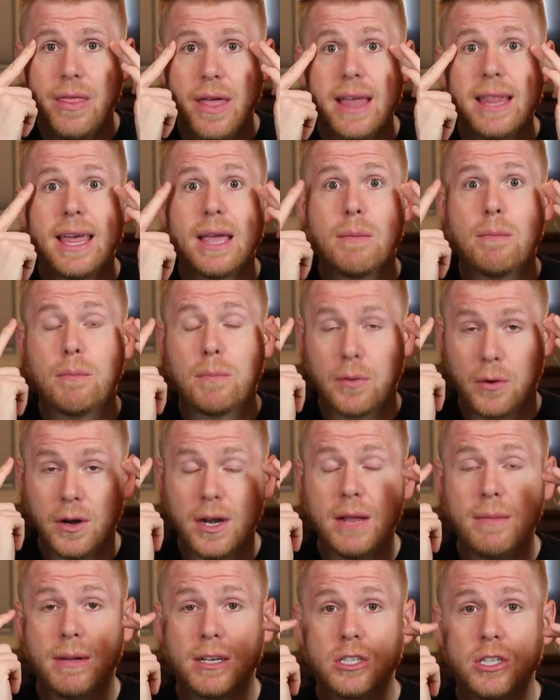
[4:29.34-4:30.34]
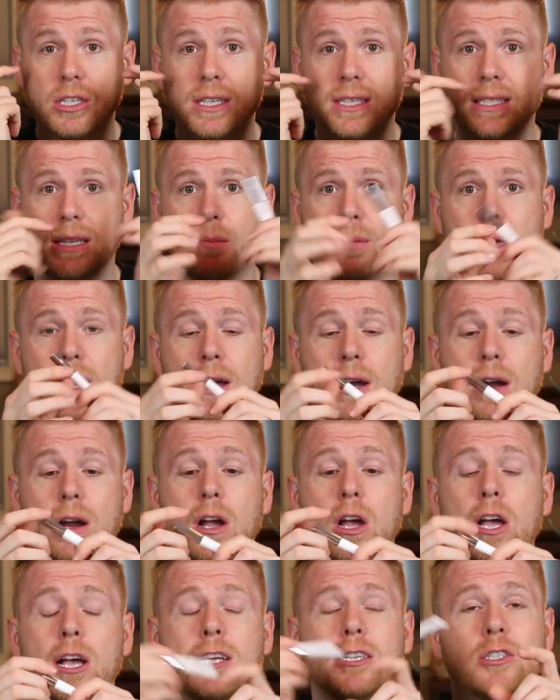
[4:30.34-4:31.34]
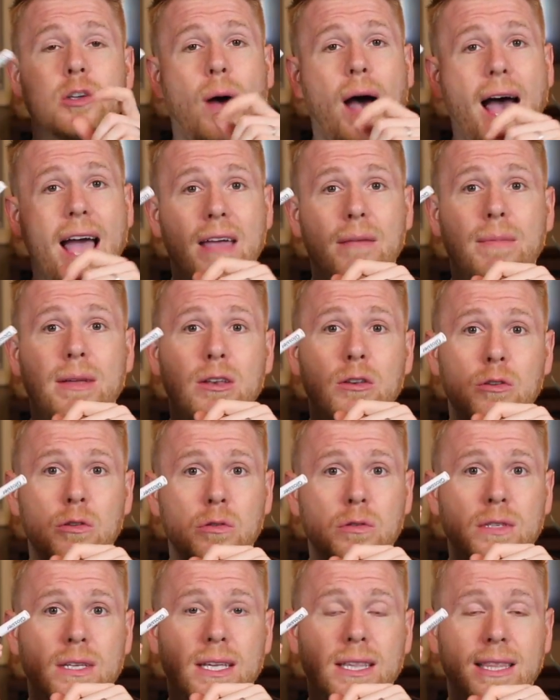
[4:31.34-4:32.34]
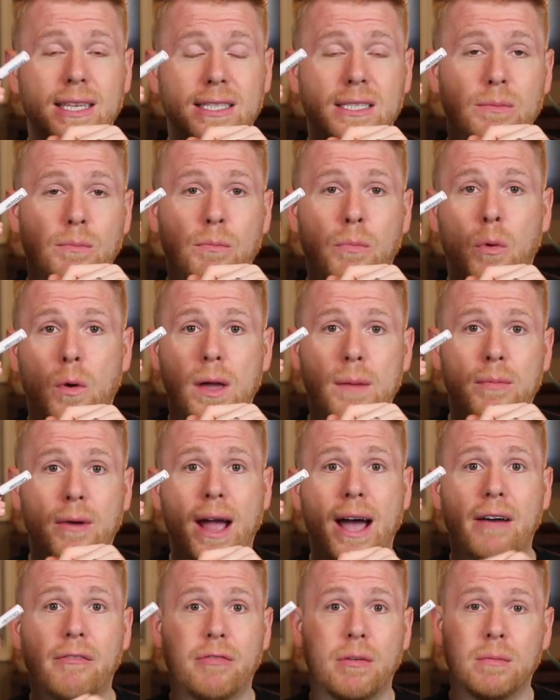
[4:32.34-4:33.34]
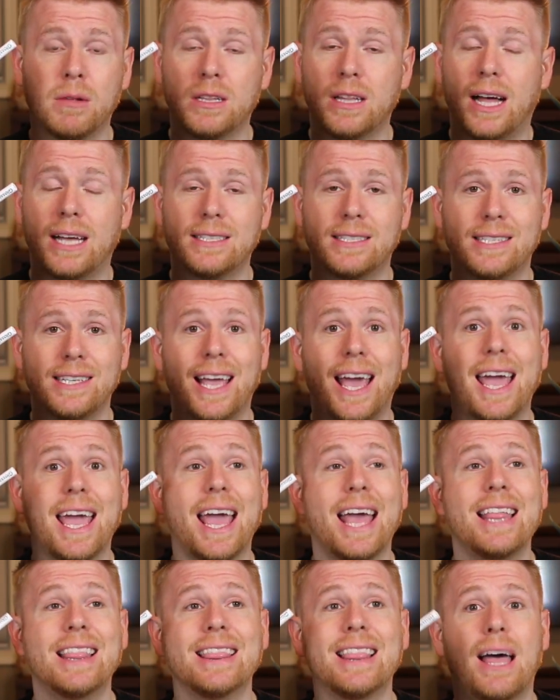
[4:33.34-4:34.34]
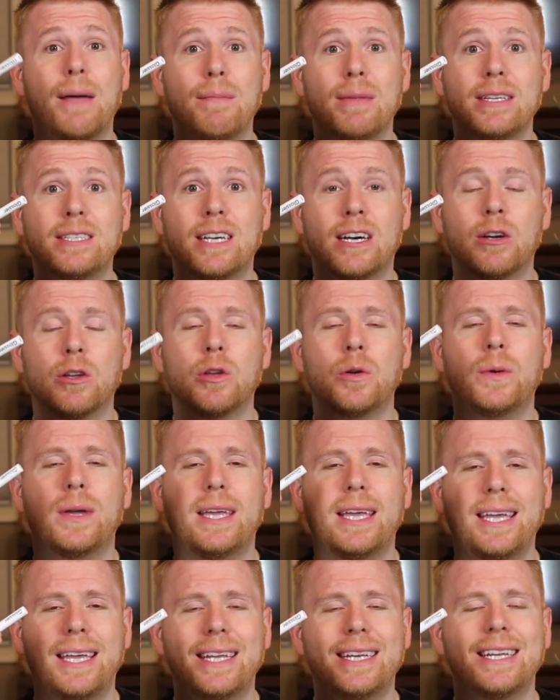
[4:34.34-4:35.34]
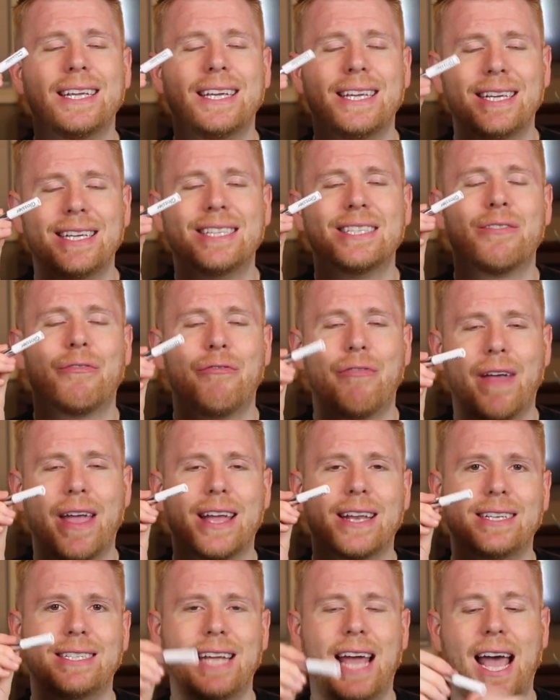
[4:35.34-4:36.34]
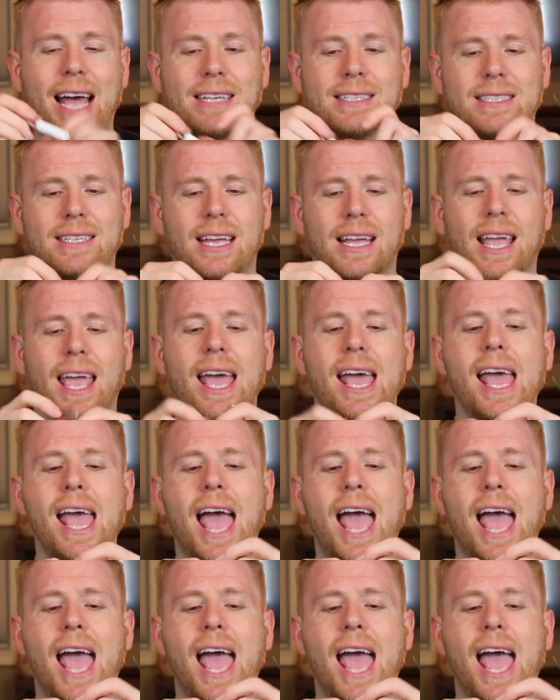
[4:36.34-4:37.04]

they like pretty much disappear. So I have been using this Boy Brow from Glossier, and let me tell you, it is fantastic.